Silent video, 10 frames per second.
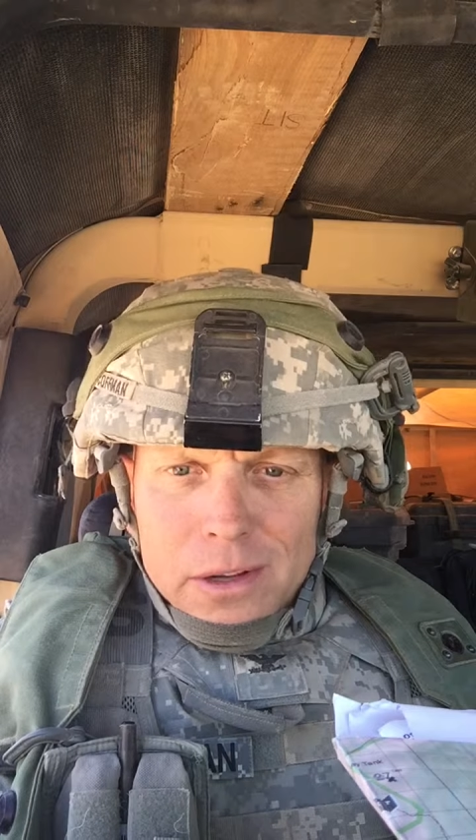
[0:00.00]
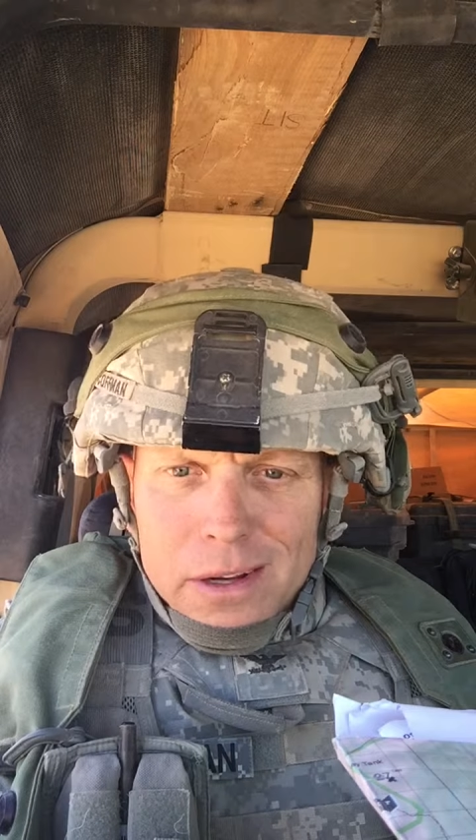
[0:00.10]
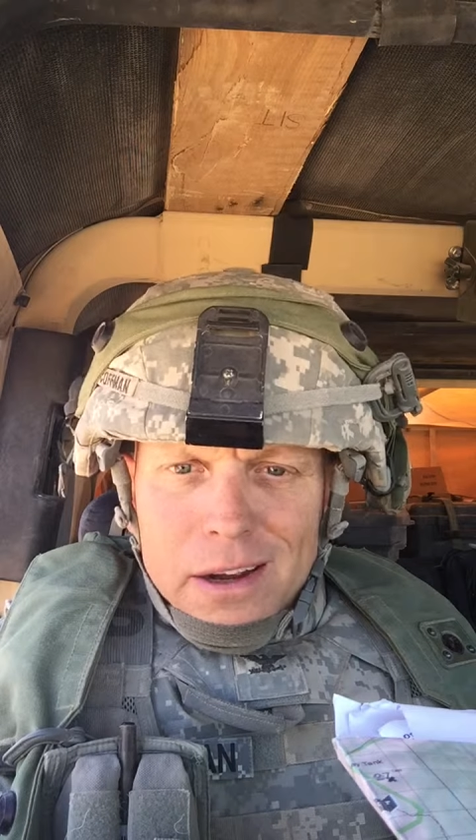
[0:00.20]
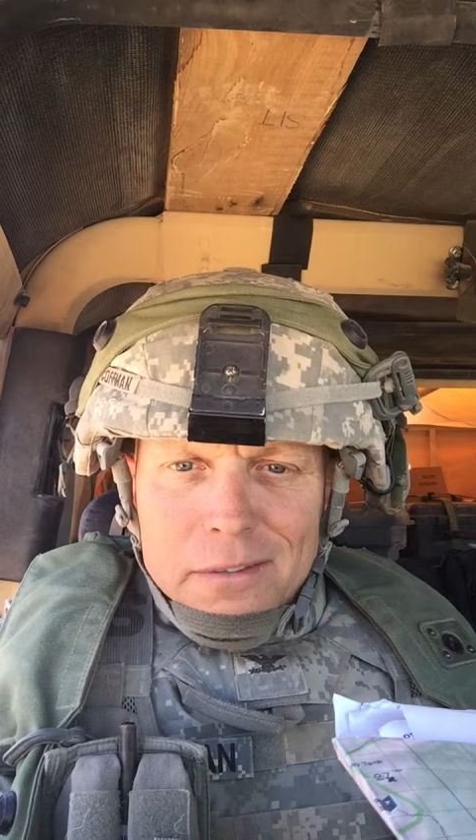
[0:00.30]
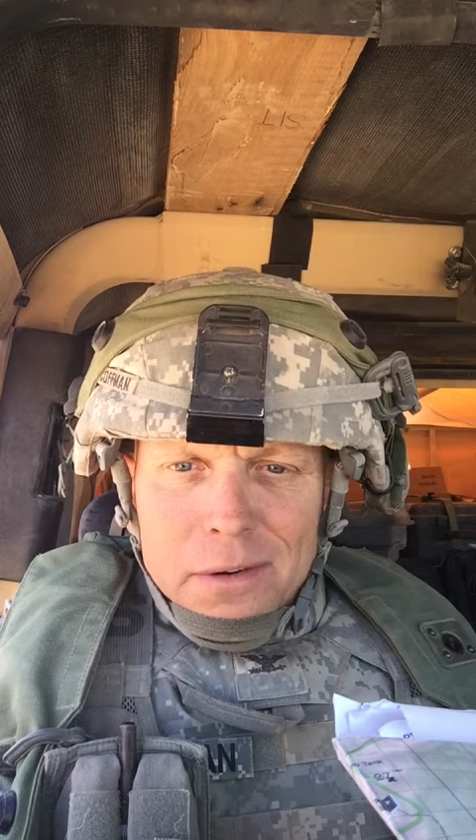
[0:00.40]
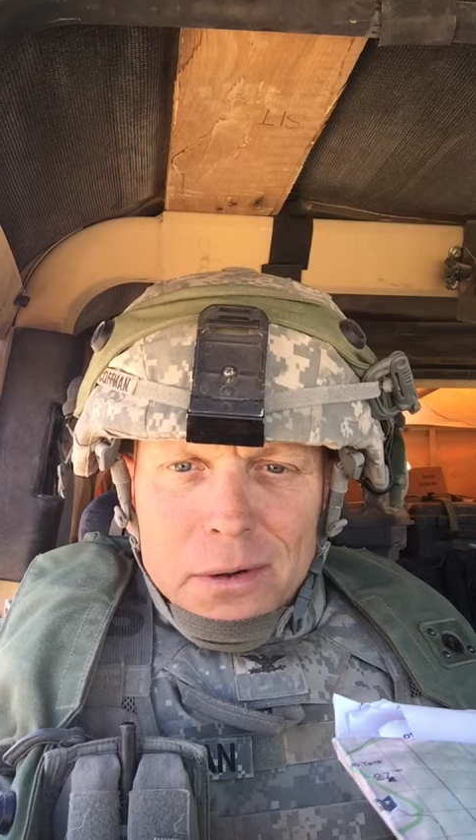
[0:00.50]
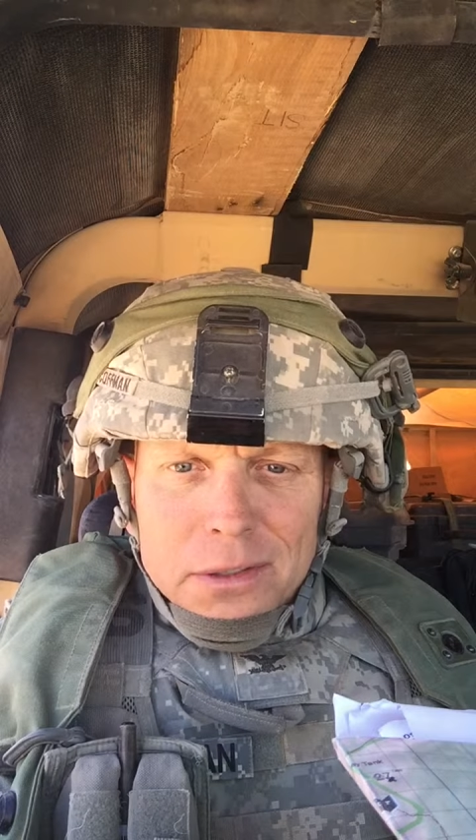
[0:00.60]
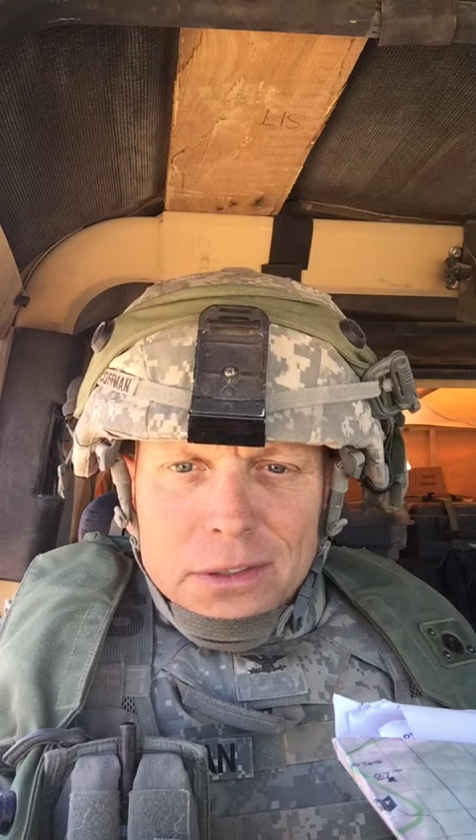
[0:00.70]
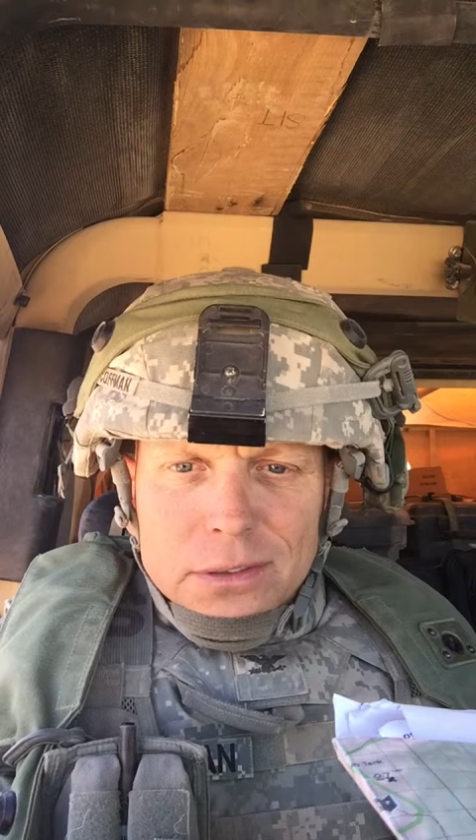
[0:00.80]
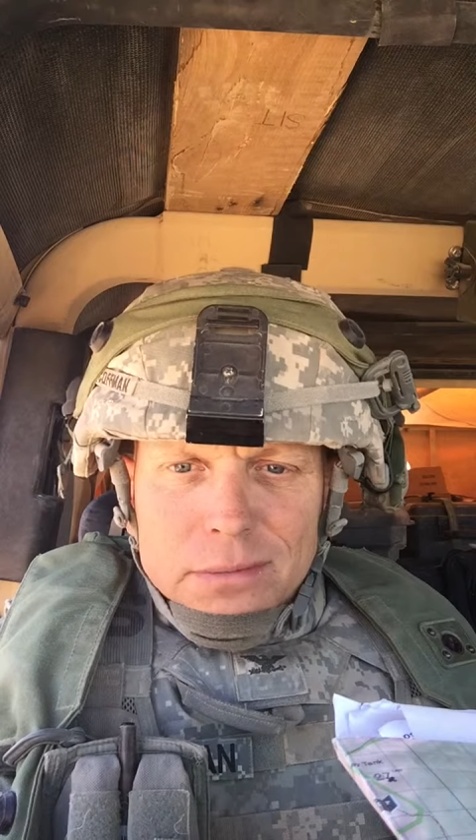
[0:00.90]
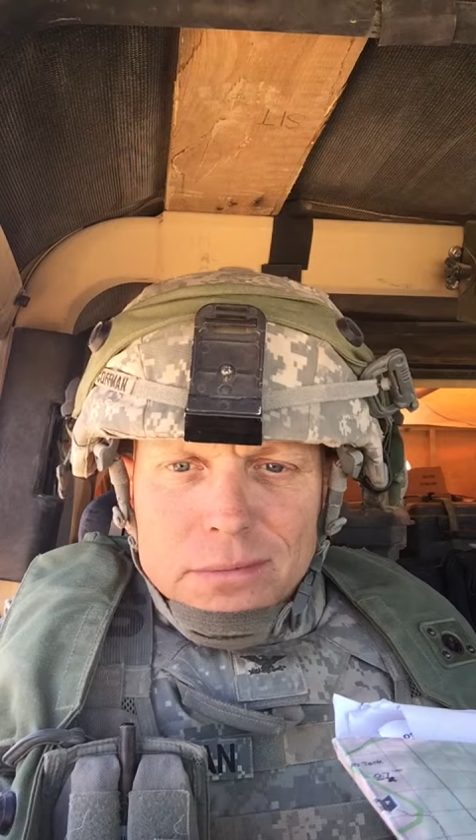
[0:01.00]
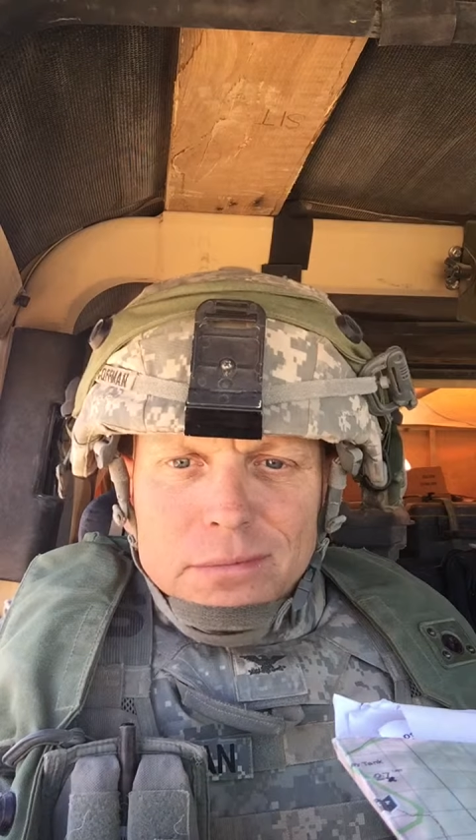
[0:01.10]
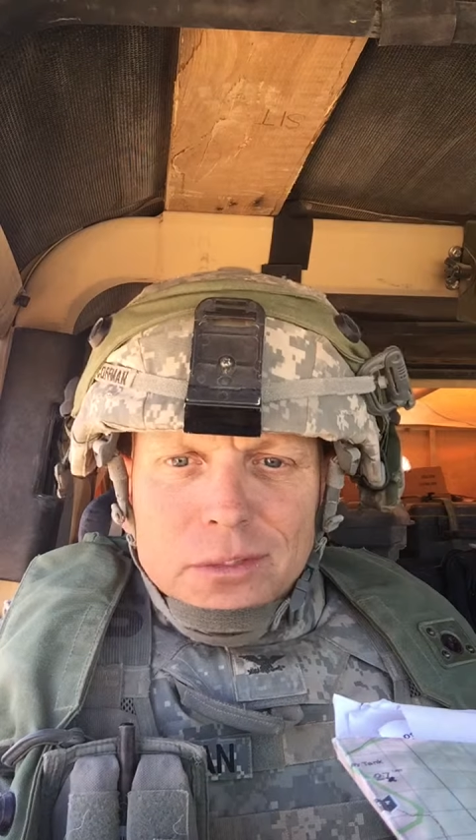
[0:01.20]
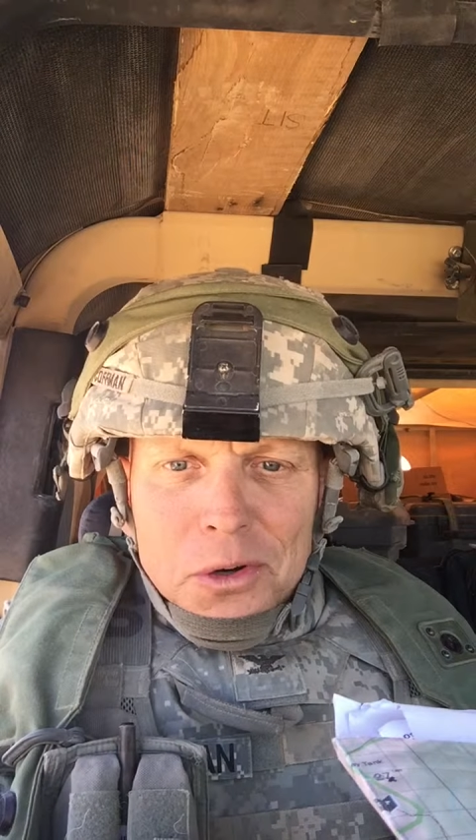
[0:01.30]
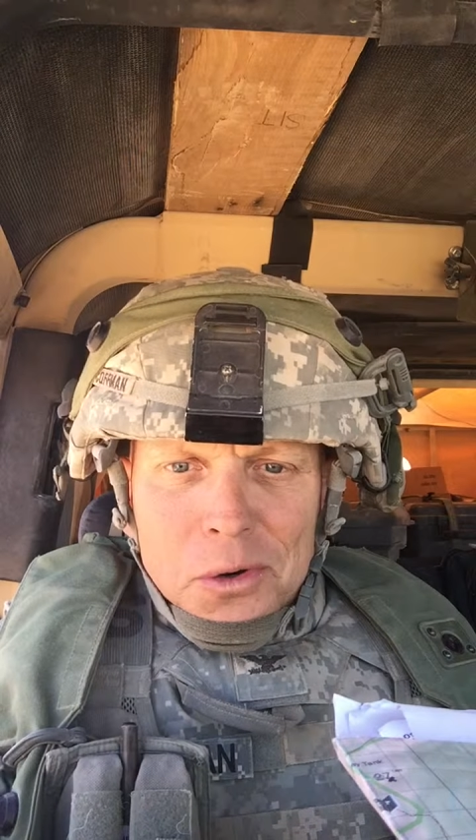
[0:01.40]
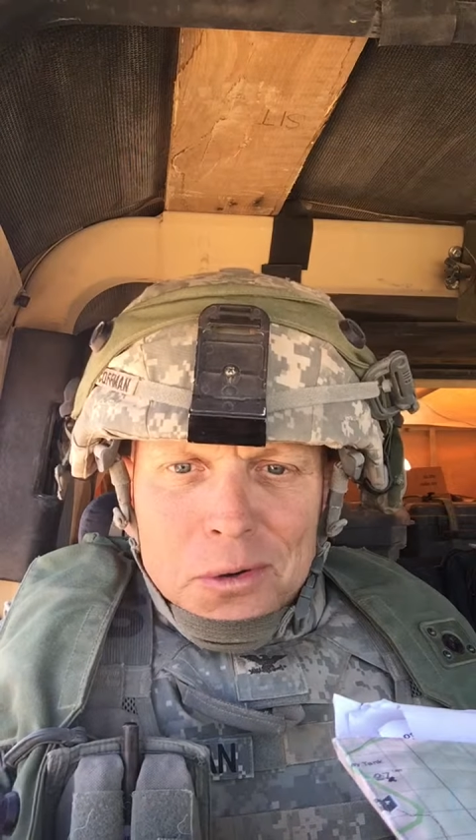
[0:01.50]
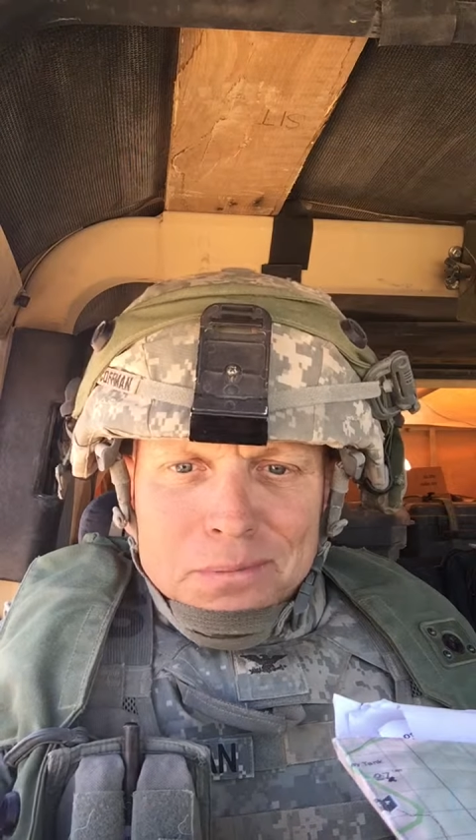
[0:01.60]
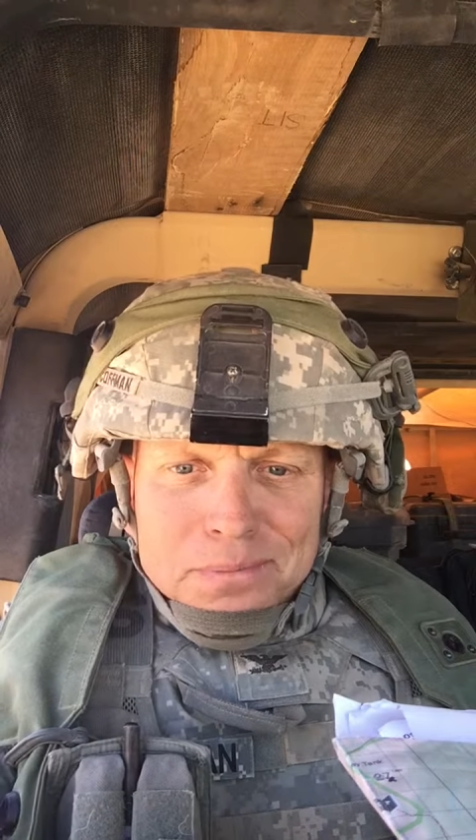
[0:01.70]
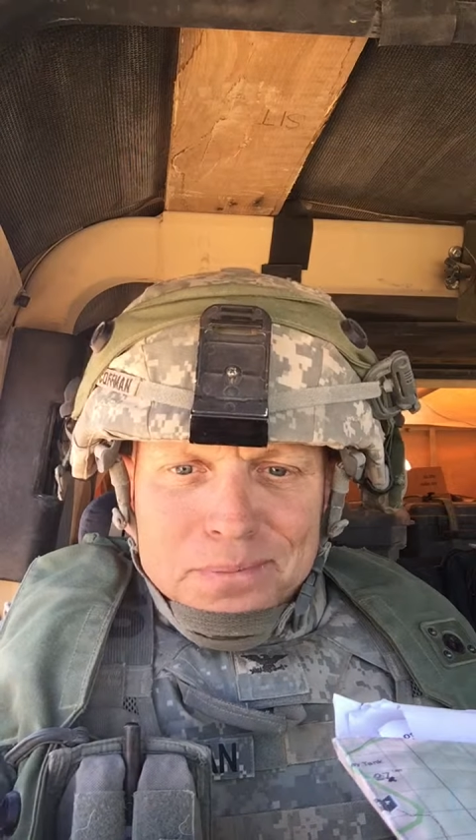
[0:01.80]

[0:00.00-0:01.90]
you at Iron Focus. Cool.